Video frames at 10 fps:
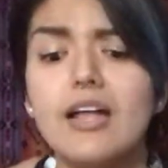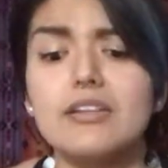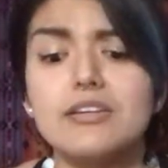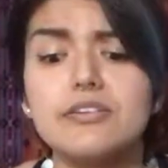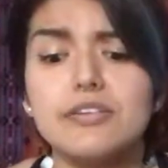
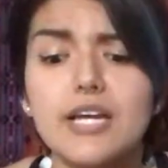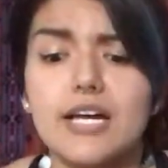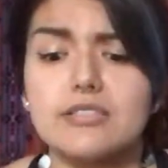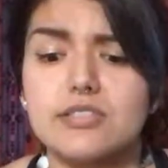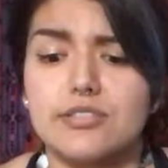Literally
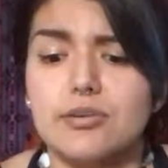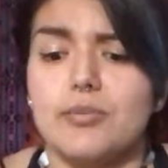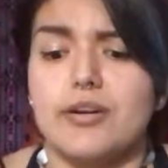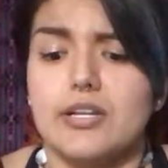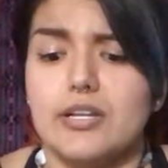asking your
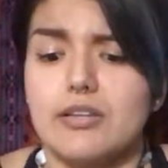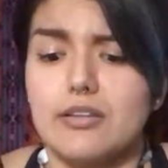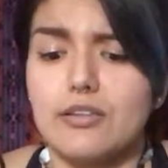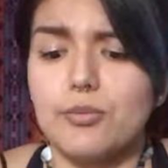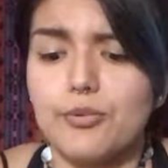body,
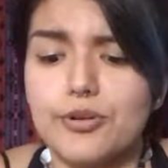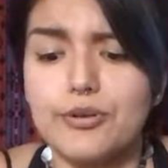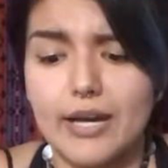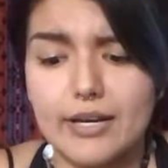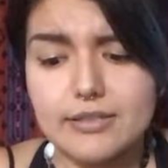the more you
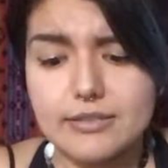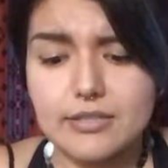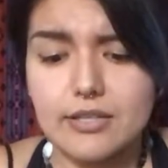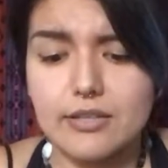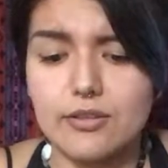ask,
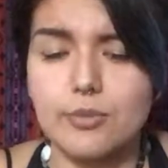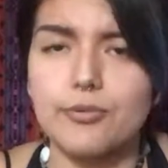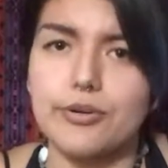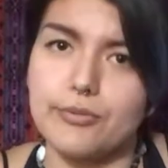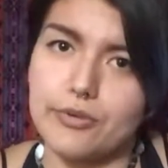the
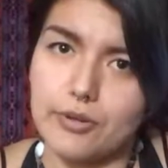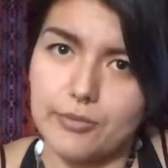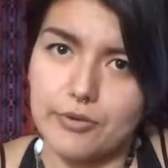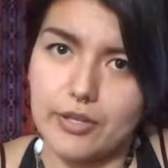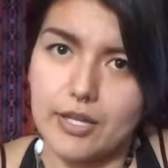more it will
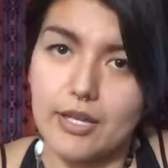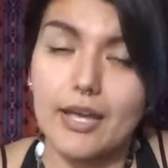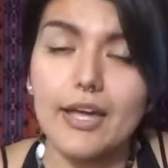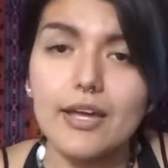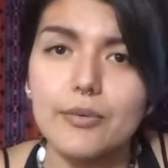communicate.
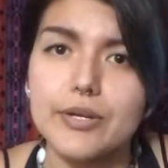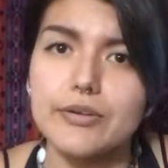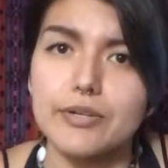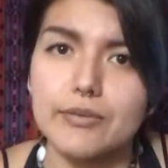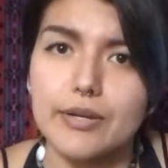Hey, what do
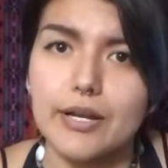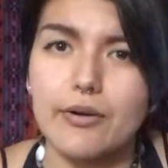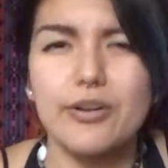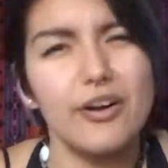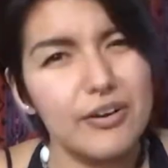you need right now?
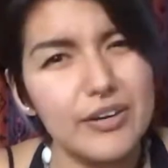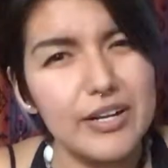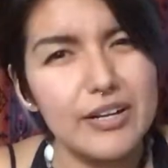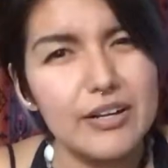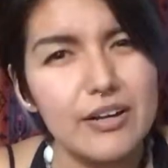Are you
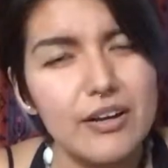hungry?